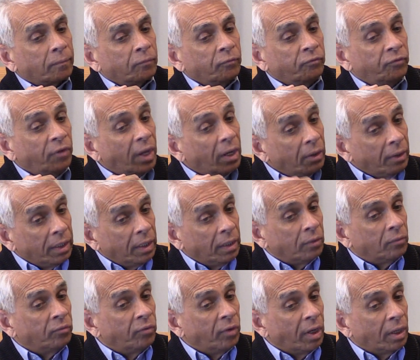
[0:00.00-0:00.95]

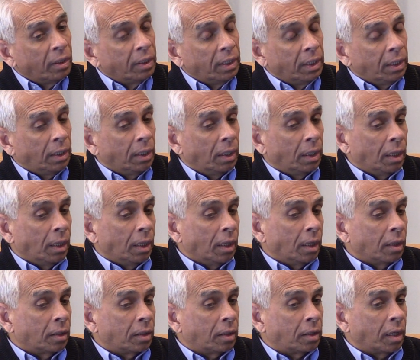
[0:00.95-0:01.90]
very, very
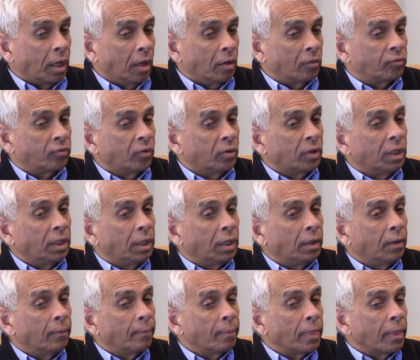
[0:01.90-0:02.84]

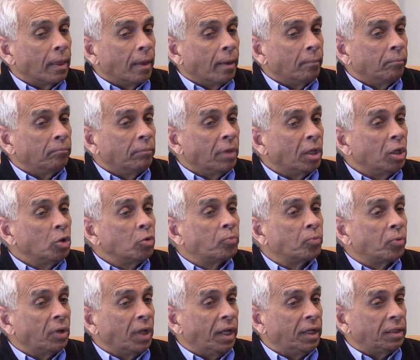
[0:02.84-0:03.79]
carefully
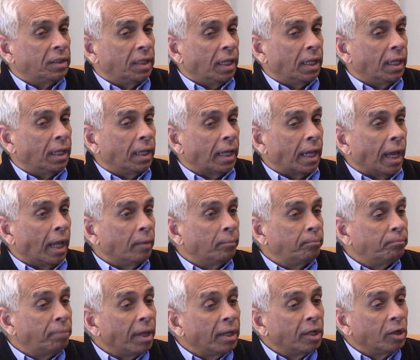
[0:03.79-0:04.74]
manipulating
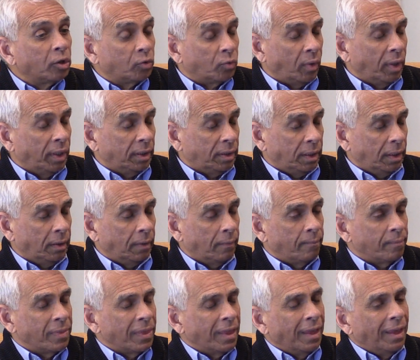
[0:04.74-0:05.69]
and penetrating.
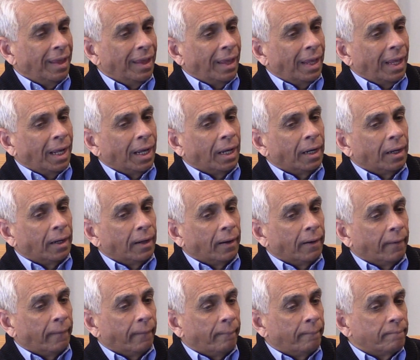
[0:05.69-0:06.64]

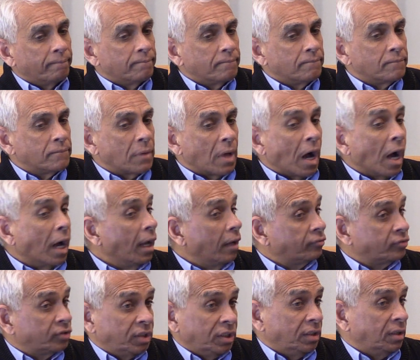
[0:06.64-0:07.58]
I
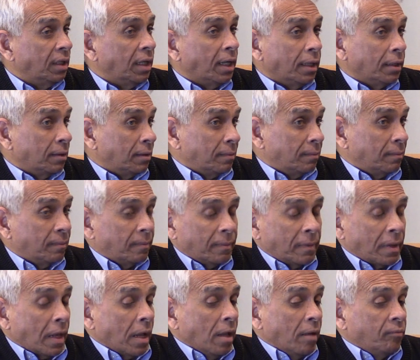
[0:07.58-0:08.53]
have seen that.
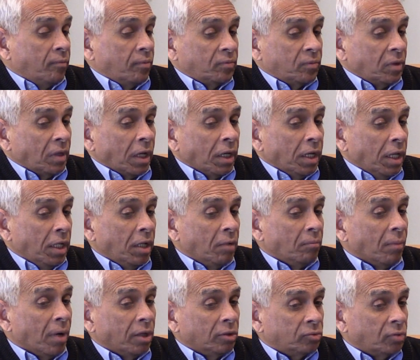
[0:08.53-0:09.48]
Again,
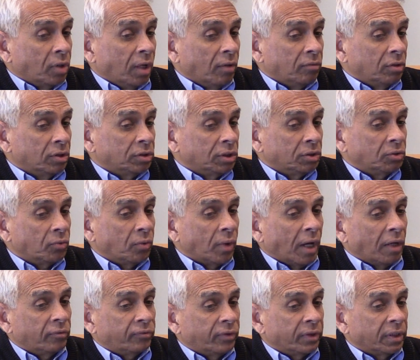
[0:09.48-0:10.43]
in my travels into
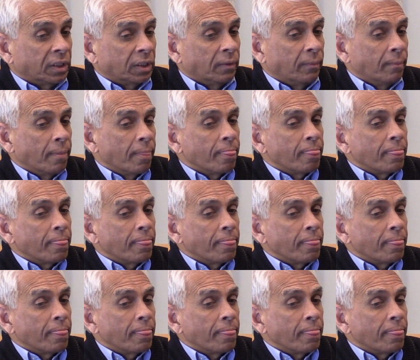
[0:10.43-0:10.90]
Africa,